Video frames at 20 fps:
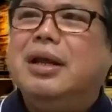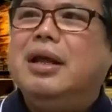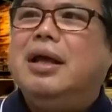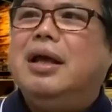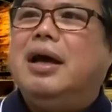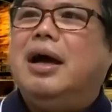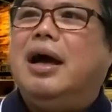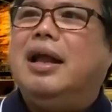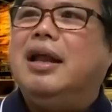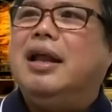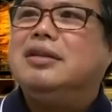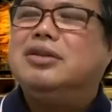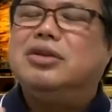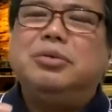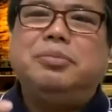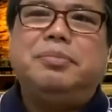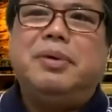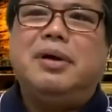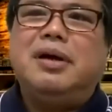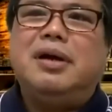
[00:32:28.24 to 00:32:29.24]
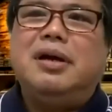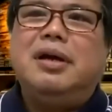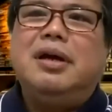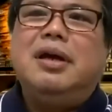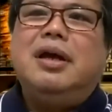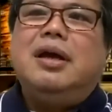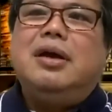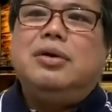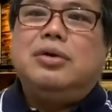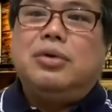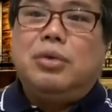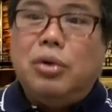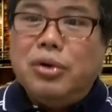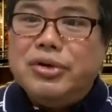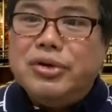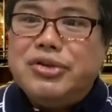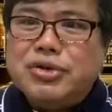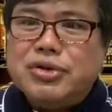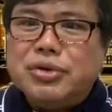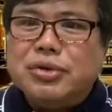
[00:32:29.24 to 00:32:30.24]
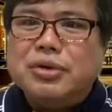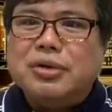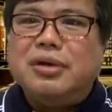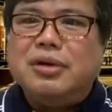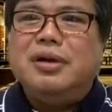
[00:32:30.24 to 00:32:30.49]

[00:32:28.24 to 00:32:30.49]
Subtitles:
a lot of culture,